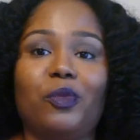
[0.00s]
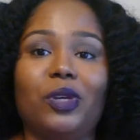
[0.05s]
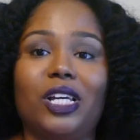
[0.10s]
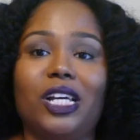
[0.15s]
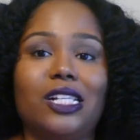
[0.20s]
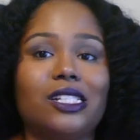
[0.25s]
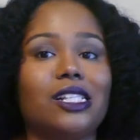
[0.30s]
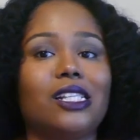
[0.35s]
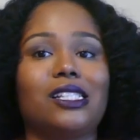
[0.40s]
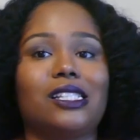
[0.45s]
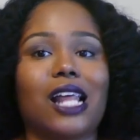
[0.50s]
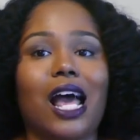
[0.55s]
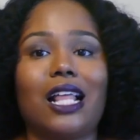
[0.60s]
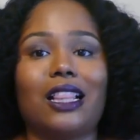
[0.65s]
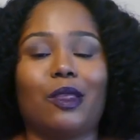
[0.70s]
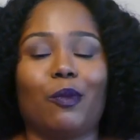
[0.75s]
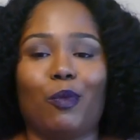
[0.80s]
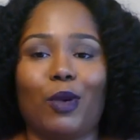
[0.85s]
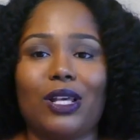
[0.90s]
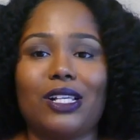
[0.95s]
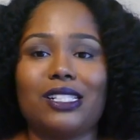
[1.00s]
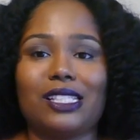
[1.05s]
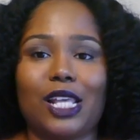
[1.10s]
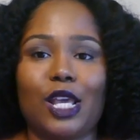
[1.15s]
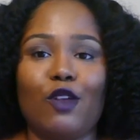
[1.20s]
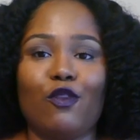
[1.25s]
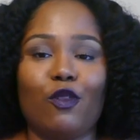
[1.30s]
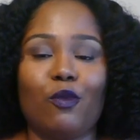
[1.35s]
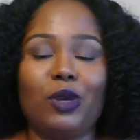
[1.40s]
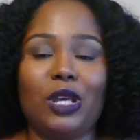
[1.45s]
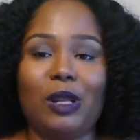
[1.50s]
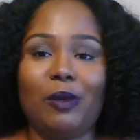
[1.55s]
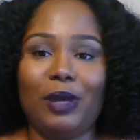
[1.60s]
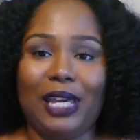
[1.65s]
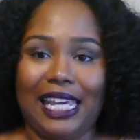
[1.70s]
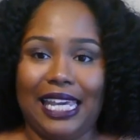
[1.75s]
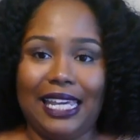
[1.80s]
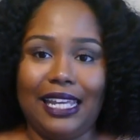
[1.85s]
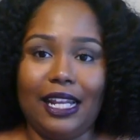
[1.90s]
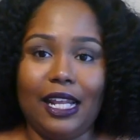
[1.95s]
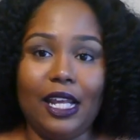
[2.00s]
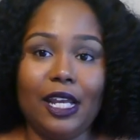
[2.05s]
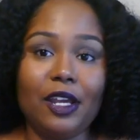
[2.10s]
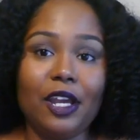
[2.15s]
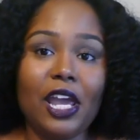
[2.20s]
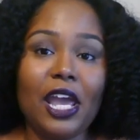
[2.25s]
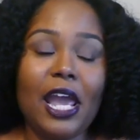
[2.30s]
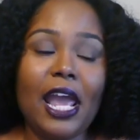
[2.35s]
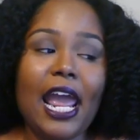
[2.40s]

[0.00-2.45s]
because it's not the best thing for me to be eating.